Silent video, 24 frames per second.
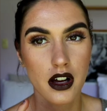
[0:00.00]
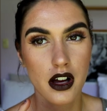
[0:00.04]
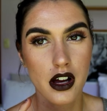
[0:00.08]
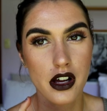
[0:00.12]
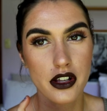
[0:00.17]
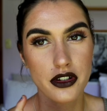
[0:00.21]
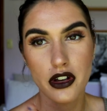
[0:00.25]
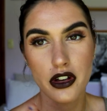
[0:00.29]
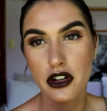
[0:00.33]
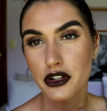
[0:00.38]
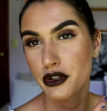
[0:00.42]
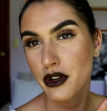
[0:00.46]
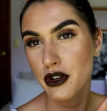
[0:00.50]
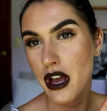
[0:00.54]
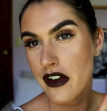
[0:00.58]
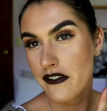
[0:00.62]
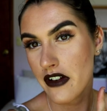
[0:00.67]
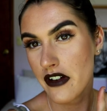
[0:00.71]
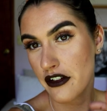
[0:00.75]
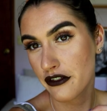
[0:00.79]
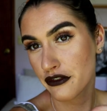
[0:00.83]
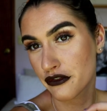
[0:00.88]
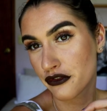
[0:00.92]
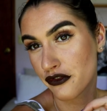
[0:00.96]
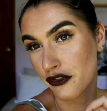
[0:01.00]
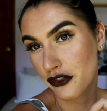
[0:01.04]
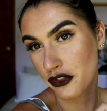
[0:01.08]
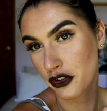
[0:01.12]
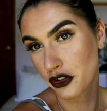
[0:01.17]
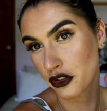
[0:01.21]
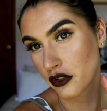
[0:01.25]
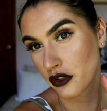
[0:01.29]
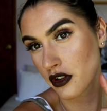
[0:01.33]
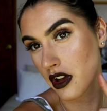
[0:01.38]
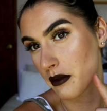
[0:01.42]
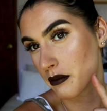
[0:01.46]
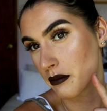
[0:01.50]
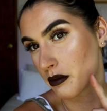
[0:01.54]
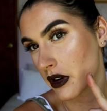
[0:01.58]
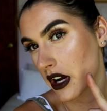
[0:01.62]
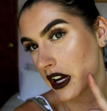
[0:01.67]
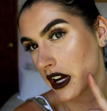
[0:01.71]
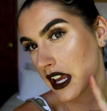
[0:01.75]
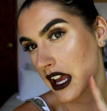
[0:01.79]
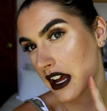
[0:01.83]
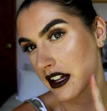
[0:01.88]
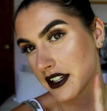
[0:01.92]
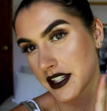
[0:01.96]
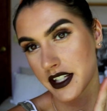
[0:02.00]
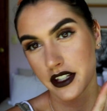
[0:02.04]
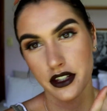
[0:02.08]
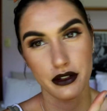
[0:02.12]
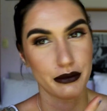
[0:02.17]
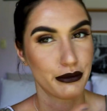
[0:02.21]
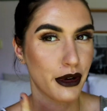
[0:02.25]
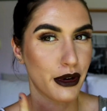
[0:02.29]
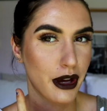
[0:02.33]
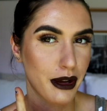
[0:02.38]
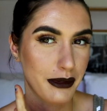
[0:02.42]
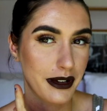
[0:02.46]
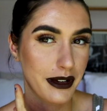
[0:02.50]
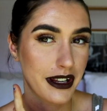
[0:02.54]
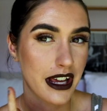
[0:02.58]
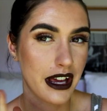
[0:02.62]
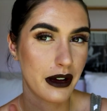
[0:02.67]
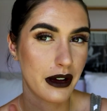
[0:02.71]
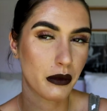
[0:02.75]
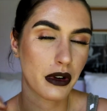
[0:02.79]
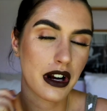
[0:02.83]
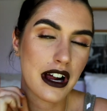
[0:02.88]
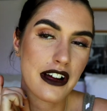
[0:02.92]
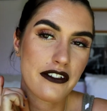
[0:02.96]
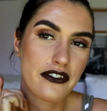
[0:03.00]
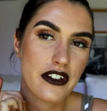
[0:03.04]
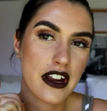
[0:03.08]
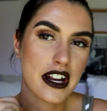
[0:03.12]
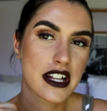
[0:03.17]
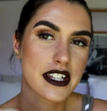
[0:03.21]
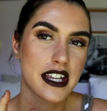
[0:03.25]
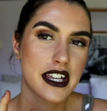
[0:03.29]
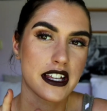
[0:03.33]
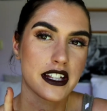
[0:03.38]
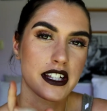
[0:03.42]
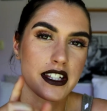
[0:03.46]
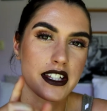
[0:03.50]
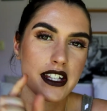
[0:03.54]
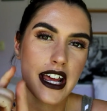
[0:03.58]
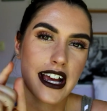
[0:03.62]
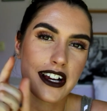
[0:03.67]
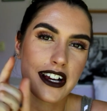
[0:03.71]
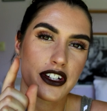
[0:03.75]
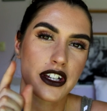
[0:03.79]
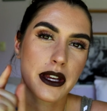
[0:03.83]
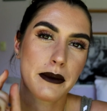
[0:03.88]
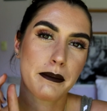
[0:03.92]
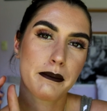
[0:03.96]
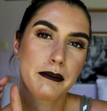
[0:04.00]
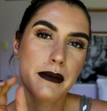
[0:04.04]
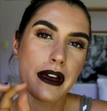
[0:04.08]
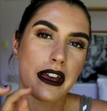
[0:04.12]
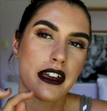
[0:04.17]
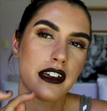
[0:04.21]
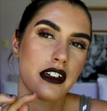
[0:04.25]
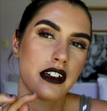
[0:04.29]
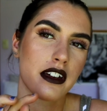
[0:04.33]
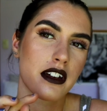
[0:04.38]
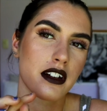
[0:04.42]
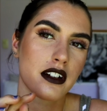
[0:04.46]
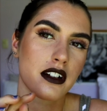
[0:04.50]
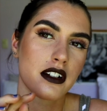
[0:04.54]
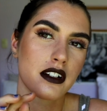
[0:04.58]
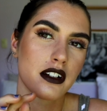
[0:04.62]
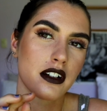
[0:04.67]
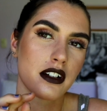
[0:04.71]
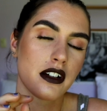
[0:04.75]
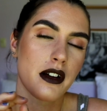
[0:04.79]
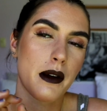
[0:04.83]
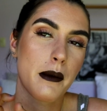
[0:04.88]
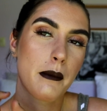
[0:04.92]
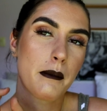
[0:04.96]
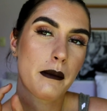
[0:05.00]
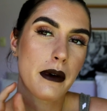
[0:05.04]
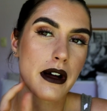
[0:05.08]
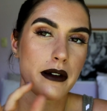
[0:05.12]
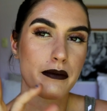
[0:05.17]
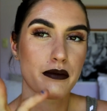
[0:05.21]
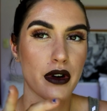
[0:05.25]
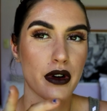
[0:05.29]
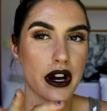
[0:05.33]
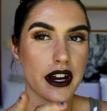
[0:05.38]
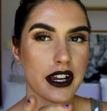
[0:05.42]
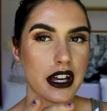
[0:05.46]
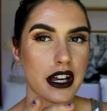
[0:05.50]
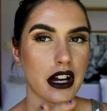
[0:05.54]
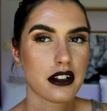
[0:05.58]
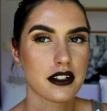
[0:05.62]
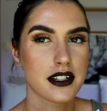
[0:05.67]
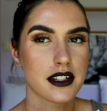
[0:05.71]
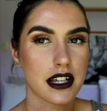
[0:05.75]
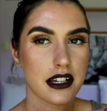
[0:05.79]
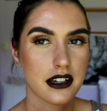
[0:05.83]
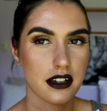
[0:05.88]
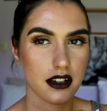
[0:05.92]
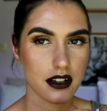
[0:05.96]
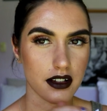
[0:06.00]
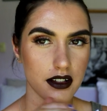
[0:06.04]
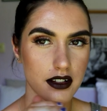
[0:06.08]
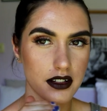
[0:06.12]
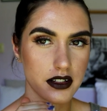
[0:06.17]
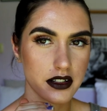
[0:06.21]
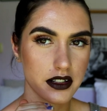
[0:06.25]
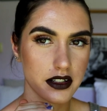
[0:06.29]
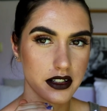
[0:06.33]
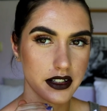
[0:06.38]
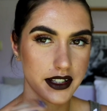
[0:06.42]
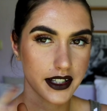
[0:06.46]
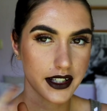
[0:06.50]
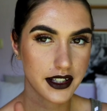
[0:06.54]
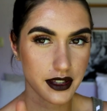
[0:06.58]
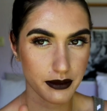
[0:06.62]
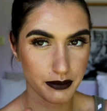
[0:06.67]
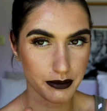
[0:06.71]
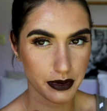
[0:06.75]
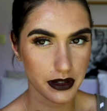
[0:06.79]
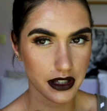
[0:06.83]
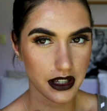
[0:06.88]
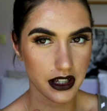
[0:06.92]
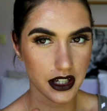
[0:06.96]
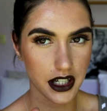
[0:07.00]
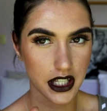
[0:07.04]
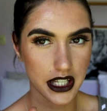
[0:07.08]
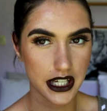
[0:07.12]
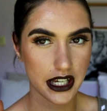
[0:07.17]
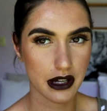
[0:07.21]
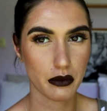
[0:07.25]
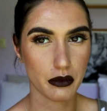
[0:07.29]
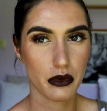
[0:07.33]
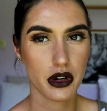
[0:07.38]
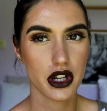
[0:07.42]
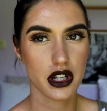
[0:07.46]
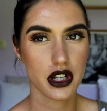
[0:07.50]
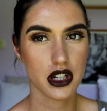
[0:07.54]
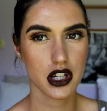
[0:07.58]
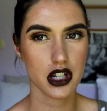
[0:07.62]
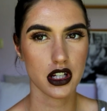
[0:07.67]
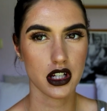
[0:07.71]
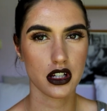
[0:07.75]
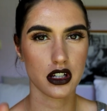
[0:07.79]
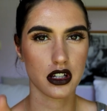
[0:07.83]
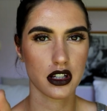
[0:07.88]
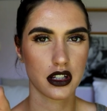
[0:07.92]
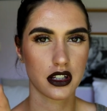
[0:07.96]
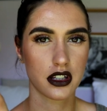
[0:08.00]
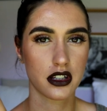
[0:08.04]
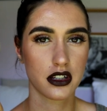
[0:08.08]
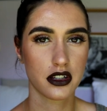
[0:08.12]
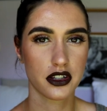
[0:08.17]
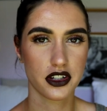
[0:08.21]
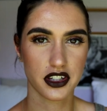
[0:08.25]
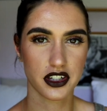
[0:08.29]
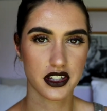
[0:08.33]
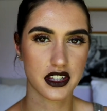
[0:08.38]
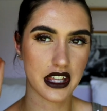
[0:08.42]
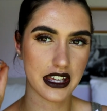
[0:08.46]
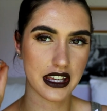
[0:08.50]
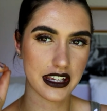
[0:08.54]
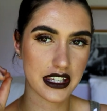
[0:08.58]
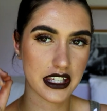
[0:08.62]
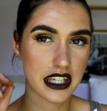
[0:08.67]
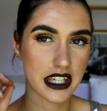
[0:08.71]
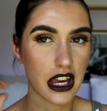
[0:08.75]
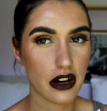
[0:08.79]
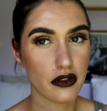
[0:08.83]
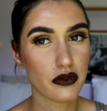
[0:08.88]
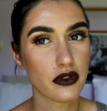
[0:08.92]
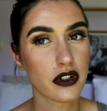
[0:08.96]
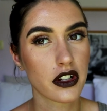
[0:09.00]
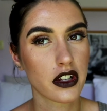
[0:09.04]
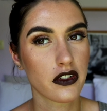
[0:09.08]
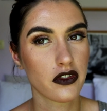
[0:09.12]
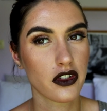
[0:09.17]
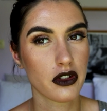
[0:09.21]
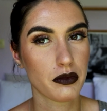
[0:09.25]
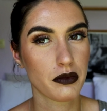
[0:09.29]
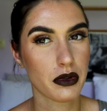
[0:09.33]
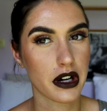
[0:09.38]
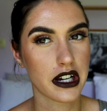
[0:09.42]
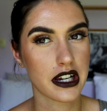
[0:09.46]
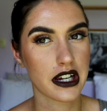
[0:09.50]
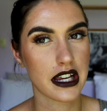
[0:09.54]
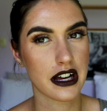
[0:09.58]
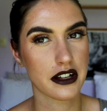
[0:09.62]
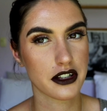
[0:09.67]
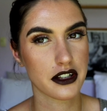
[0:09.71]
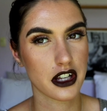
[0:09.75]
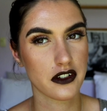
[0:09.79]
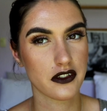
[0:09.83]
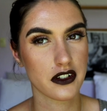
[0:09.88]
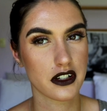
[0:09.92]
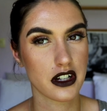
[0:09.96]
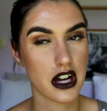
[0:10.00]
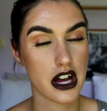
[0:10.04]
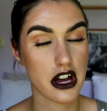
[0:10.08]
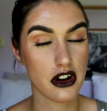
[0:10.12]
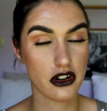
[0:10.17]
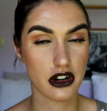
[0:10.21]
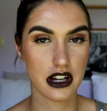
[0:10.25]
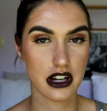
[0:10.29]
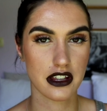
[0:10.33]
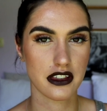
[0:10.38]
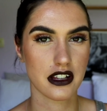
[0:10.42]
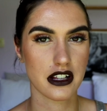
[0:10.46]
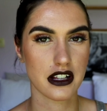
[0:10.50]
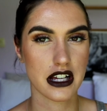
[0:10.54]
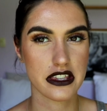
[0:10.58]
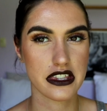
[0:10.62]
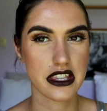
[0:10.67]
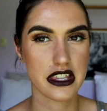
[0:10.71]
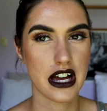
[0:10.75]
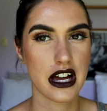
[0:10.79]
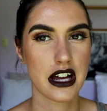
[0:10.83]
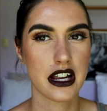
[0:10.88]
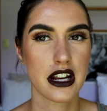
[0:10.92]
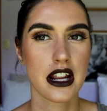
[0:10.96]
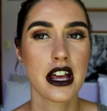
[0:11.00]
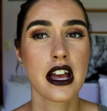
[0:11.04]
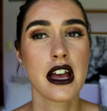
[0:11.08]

So I do have a few breakouts at the moment and what I found is that it doesn't actually make my breakouts like disappear like it won't just like get rid of your breakouts overnight or anything like that